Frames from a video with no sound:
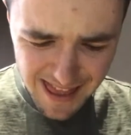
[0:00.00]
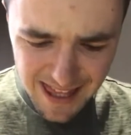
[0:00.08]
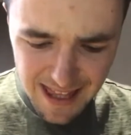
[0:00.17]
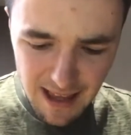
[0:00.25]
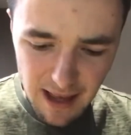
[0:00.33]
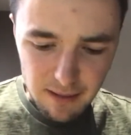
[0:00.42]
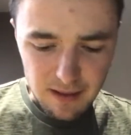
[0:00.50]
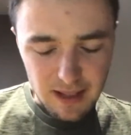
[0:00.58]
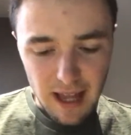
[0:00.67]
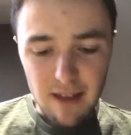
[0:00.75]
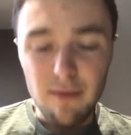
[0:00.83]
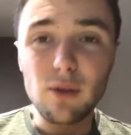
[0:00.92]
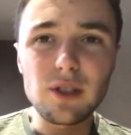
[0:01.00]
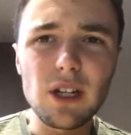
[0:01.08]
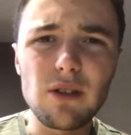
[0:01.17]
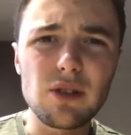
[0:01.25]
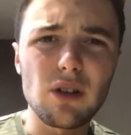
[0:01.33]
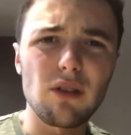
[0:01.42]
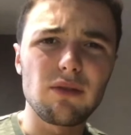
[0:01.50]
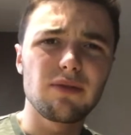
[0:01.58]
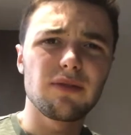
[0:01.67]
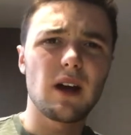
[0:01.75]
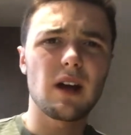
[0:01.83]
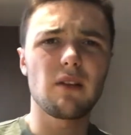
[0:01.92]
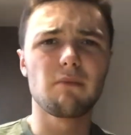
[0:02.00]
Yeah, they've also sort of